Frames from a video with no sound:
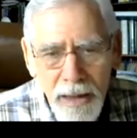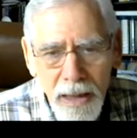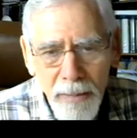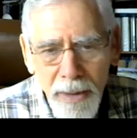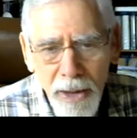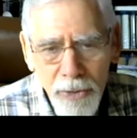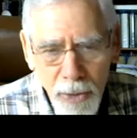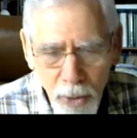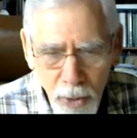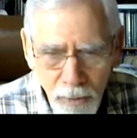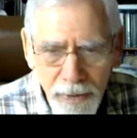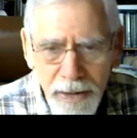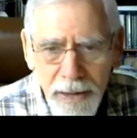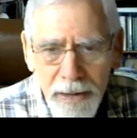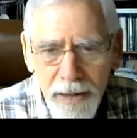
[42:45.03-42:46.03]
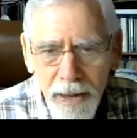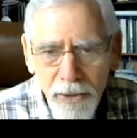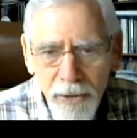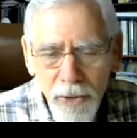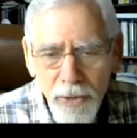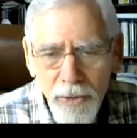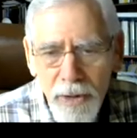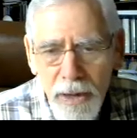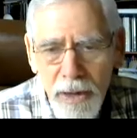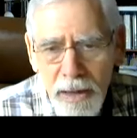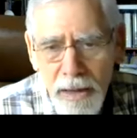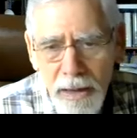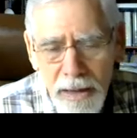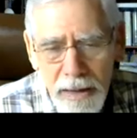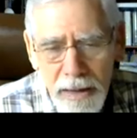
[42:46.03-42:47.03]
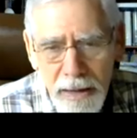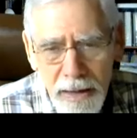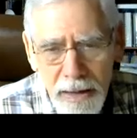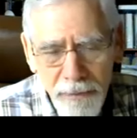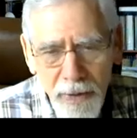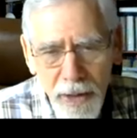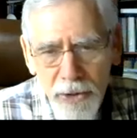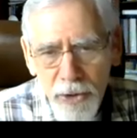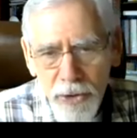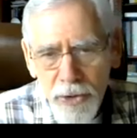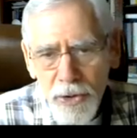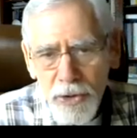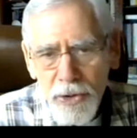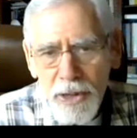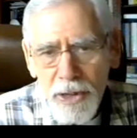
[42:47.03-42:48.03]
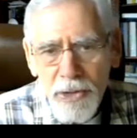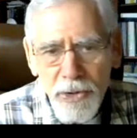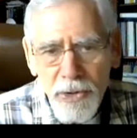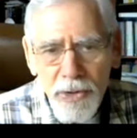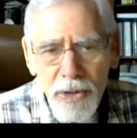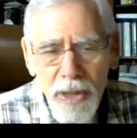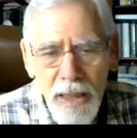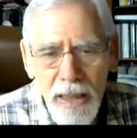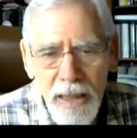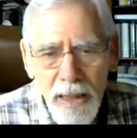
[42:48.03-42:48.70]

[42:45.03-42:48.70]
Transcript: COVID and the other infectious diseases.